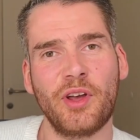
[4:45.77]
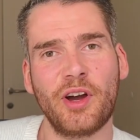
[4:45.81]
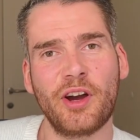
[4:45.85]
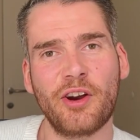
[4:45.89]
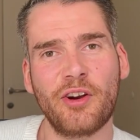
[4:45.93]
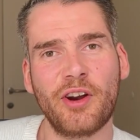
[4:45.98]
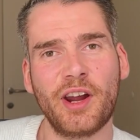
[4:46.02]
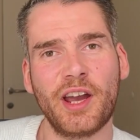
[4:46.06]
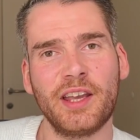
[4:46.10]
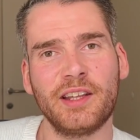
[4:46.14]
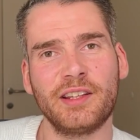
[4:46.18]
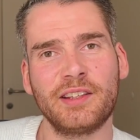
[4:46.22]
All
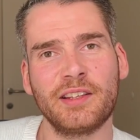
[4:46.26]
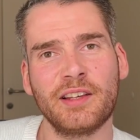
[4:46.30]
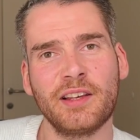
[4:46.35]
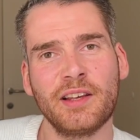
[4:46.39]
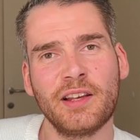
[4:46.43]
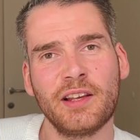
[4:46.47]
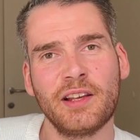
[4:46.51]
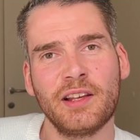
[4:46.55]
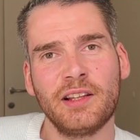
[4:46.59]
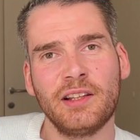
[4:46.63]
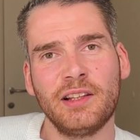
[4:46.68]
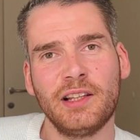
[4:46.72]
right,
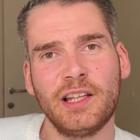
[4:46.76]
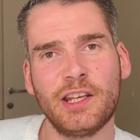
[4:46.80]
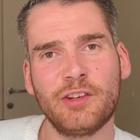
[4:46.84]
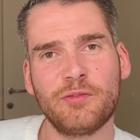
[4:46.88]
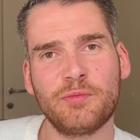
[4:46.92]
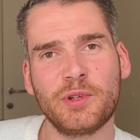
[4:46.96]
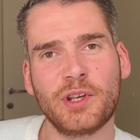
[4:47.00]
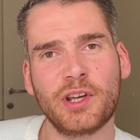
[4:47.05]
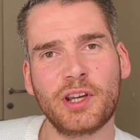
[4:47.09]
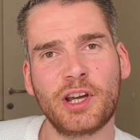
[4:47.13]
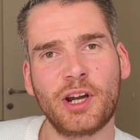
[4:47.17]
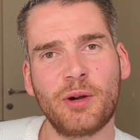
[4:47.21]
leave
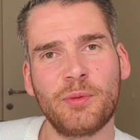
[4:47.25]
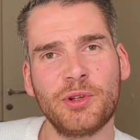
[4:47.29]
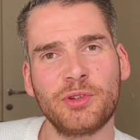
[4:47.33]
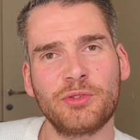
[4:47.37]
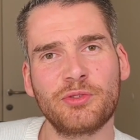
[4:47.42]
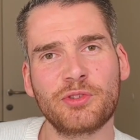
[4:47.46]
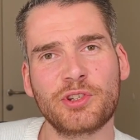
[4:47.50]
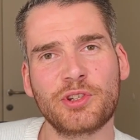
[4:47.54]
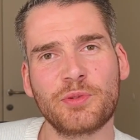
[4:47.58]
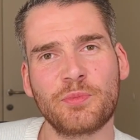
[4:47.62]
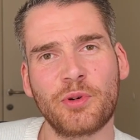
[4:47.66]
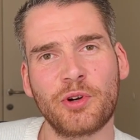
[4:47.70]
me a comment
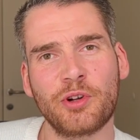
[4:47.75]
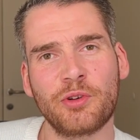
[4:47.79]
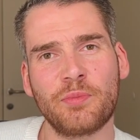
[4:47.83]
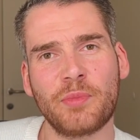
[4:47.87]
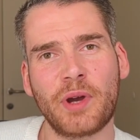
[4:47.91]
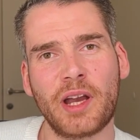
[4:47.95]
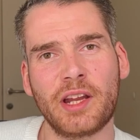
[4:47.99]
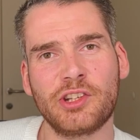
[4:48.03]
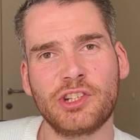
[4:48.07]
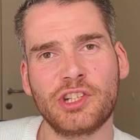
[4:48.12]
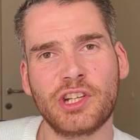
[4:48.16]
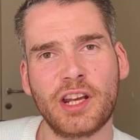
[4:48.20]
to support
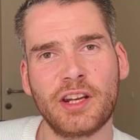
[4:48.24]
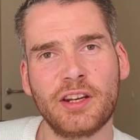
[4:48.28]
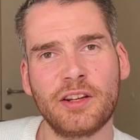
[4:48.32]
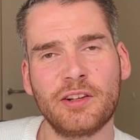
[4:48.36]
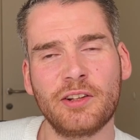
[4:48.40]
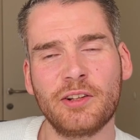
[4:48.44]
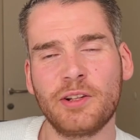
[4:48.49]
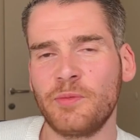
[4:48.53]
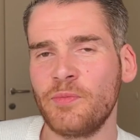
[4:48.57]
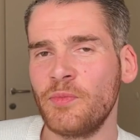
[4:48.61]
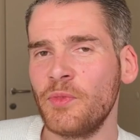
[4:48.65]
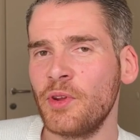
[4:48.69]
my
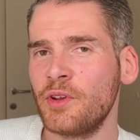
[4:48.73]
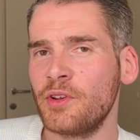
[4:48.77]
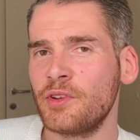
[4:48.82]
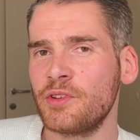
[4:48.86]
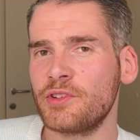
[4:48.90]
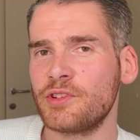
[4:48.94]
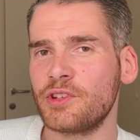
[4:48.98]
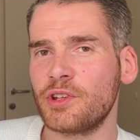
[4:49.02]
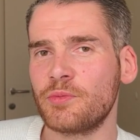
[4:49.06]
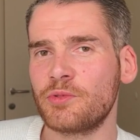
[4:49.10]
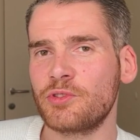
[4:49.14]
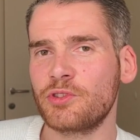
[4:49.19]
channel,
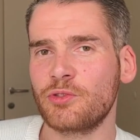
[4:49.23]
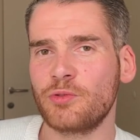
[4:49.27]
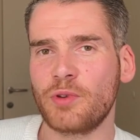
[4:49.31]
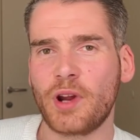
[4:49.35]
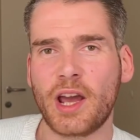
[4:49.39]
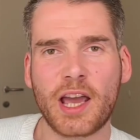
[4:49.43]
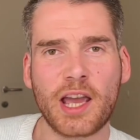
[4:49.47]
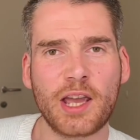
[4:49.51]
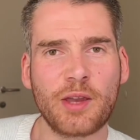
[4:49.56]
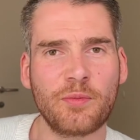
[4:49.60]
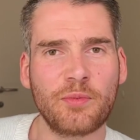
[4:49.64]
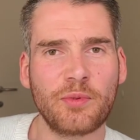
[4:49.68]

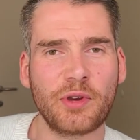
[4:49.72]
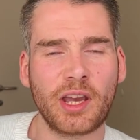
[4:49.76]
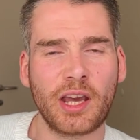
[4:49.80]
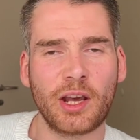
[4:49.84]
subscribe.